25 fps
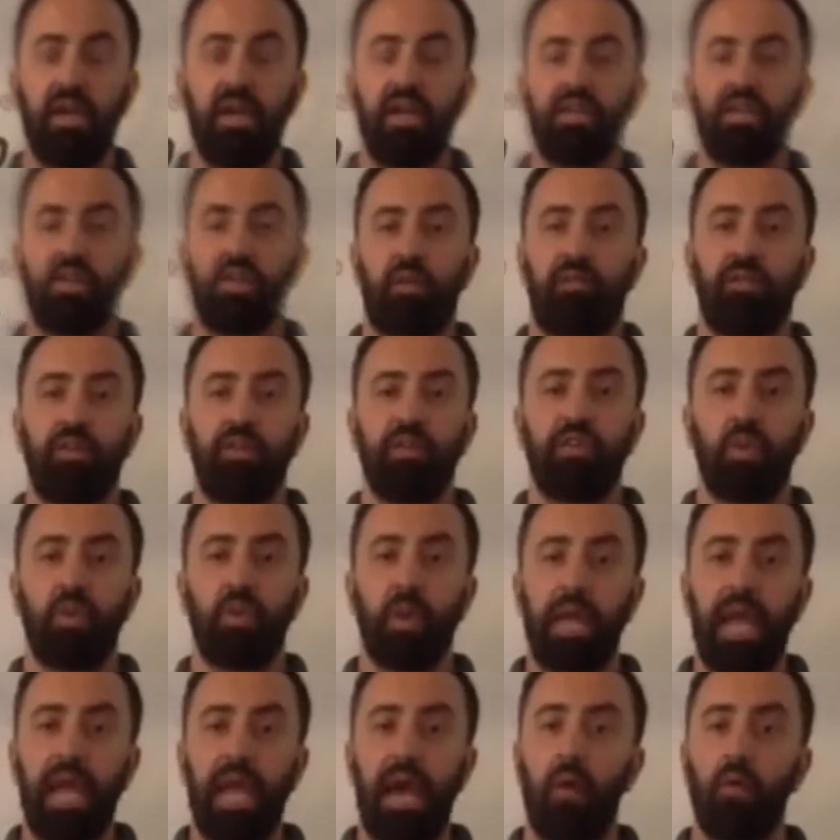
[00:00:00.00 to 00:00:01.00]
So if you're
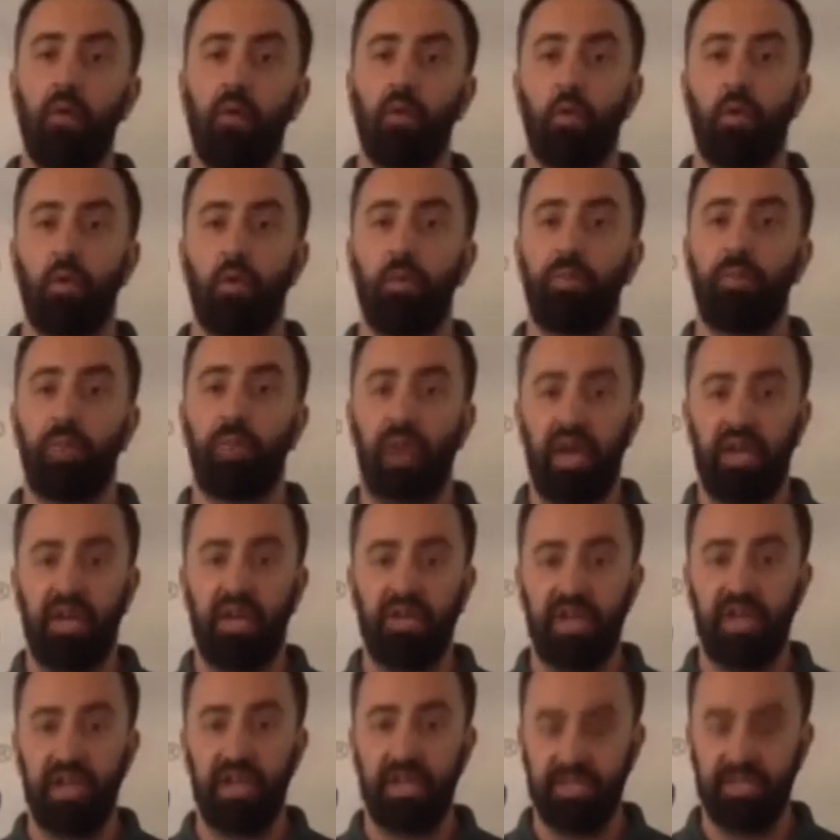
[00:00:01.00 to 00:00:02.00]
doing outdoor
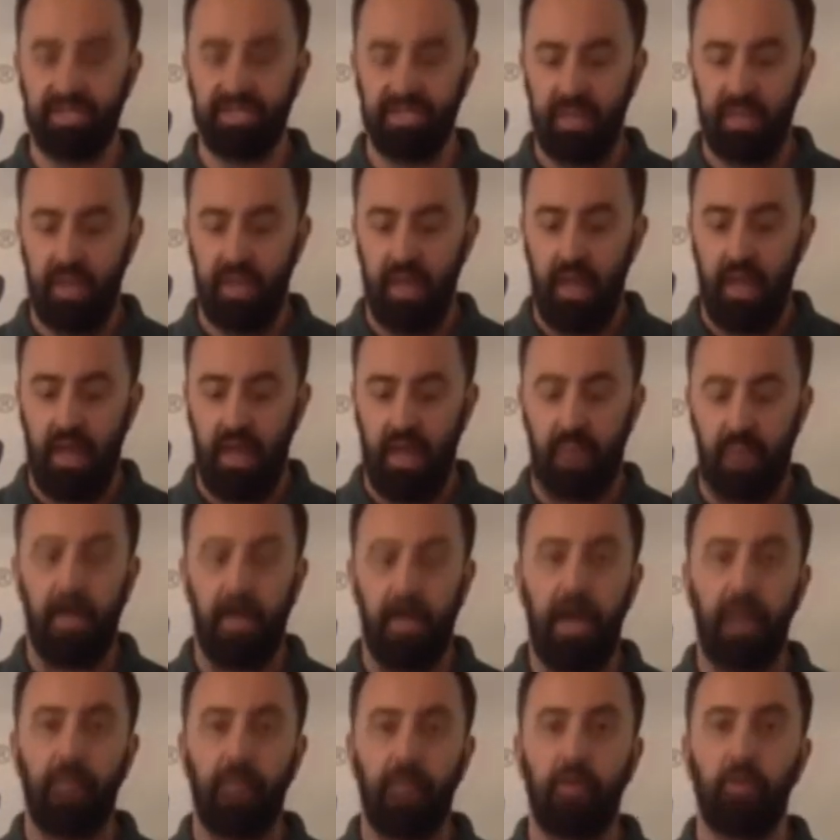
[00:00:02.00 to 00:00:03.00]
projects,
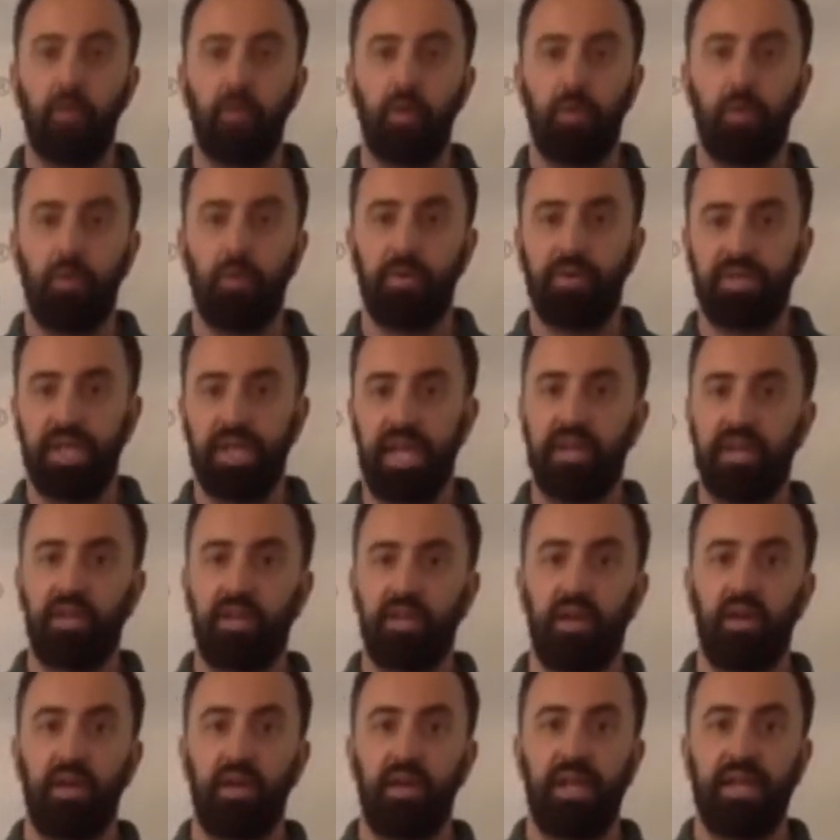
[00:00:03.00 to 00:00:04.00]
Hybrid Wood
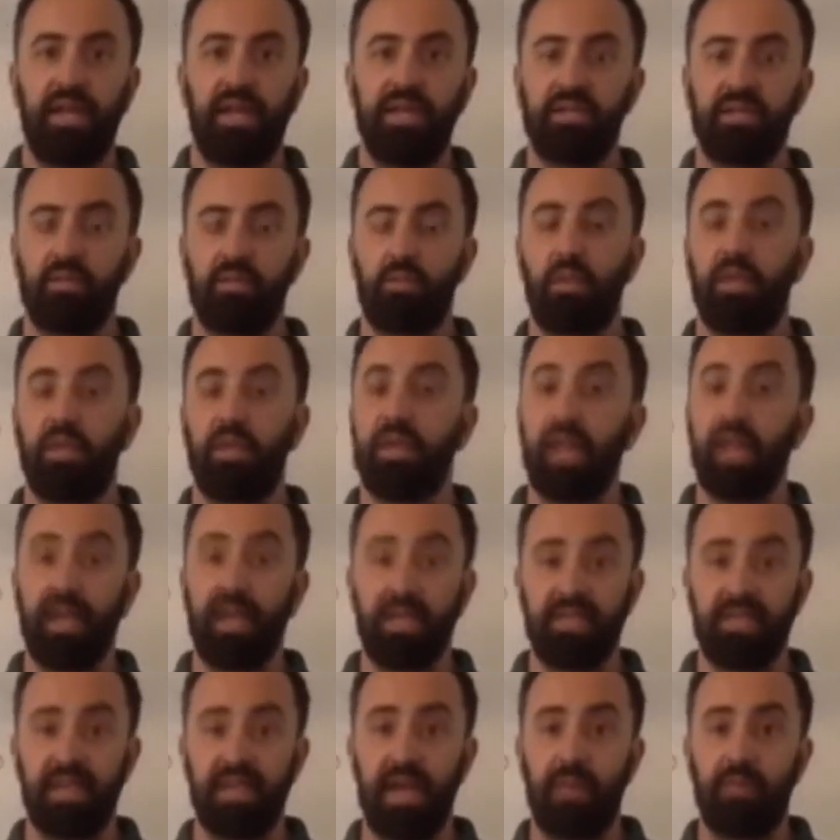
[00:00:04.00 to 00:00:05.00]
Protector is a really
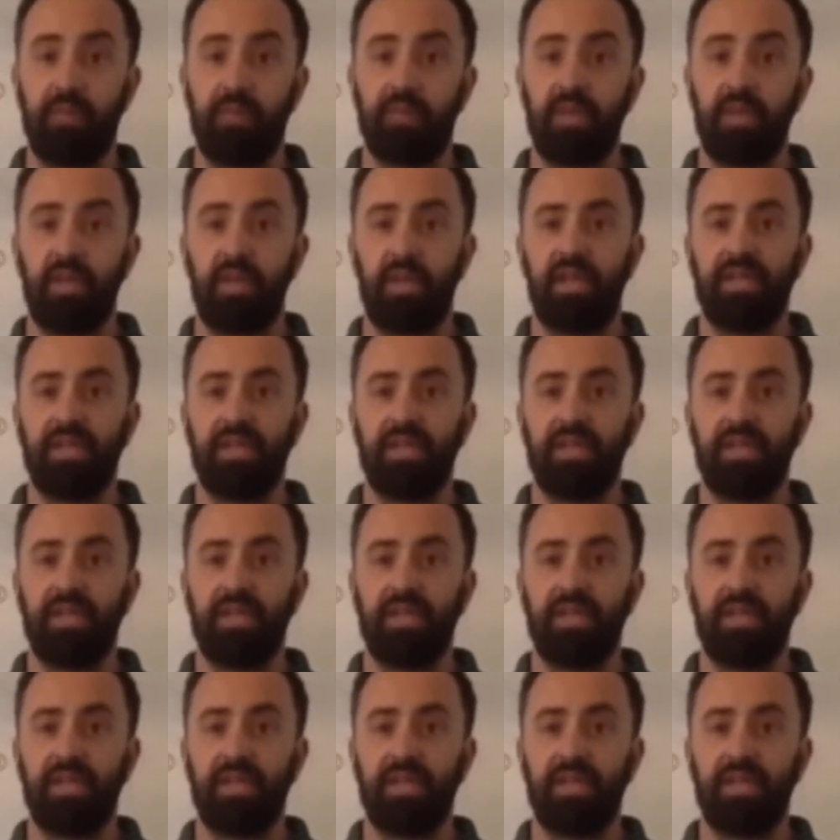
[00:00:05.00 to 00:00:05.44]
nice option.